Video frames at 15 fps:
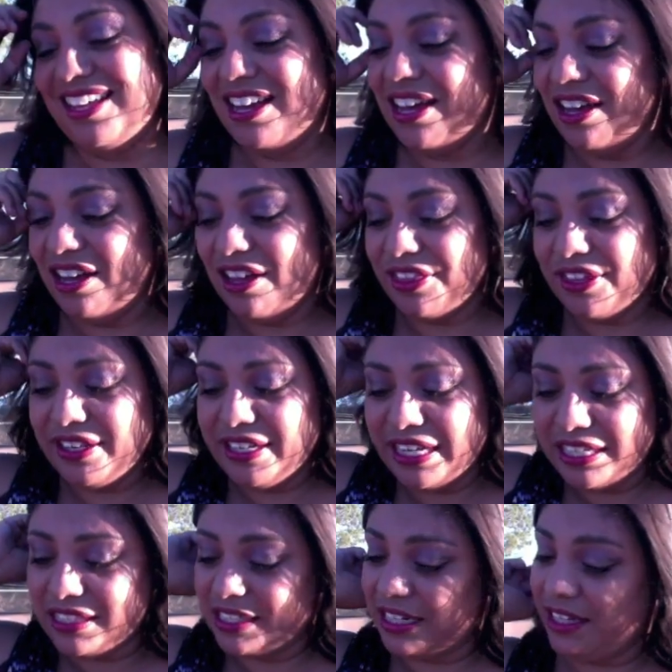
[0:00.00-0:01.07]
the
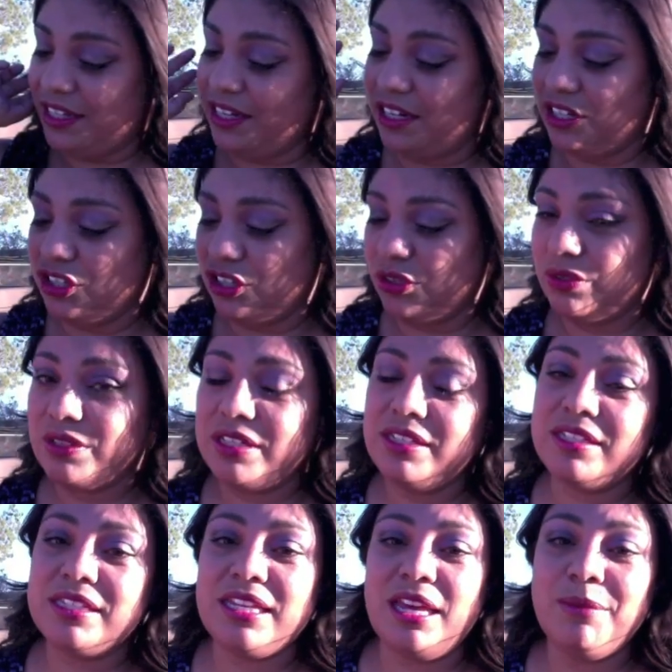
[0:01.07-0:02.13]
next guy that I chose
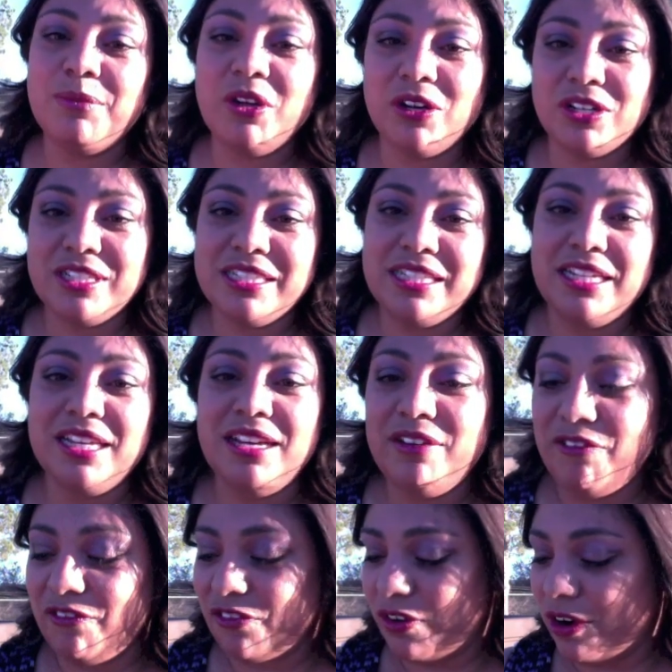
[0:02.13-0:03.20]
is Gabe Garcia
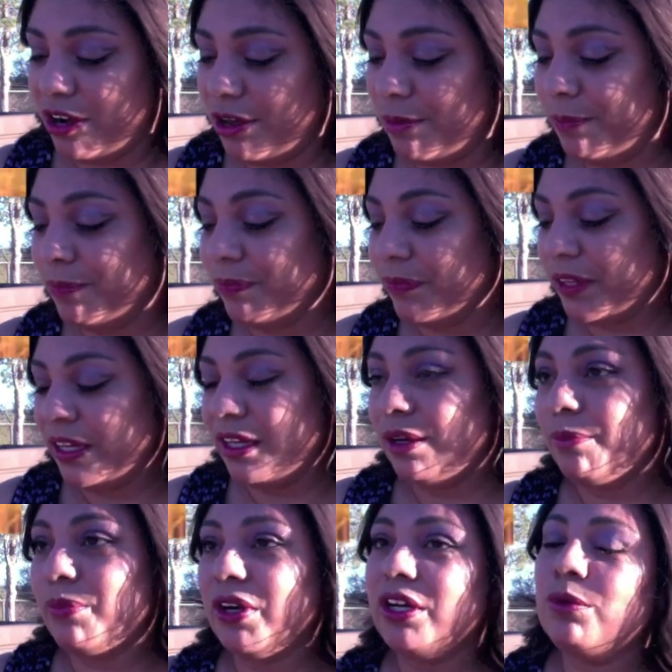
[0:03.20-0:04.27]
from
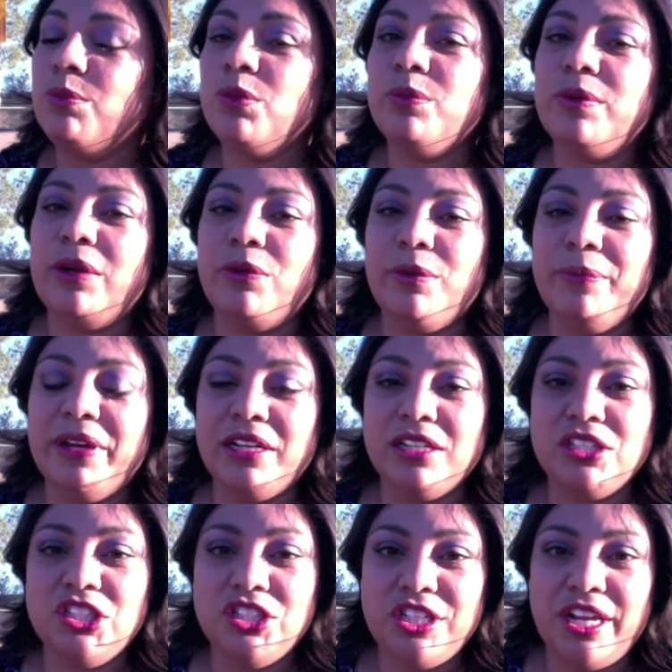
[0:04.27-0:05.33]
Unbreakable by Rebecca
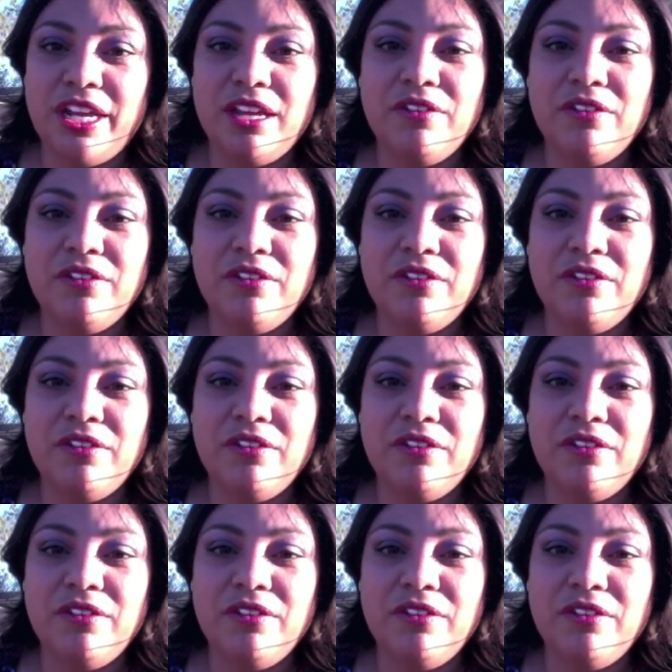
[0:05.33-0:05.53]
Shea.